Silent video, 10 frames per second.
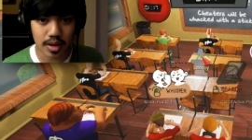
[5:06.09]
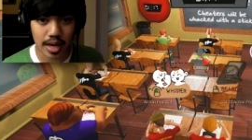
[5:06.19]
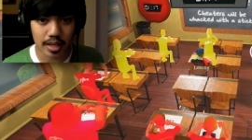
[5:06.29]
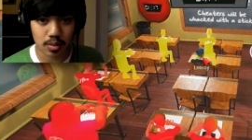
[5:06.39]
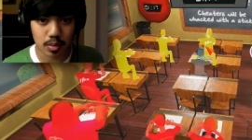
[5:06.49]

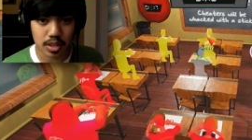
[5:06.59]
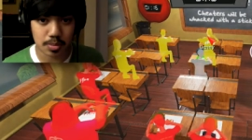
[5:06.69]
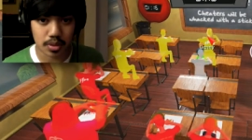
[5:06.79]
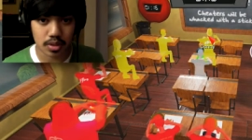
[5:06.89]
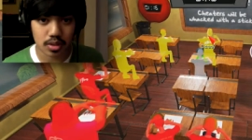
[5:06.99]
I can
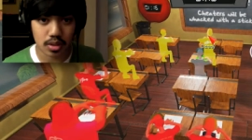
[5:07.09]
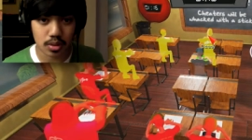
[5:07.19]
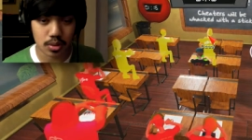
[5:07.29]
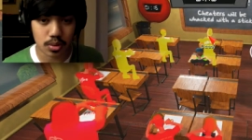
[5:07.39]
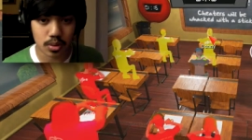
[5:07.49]
whisper
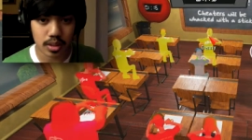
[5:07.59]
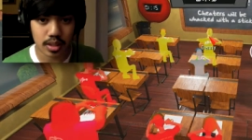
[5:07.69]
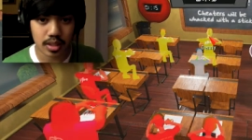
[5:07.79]
to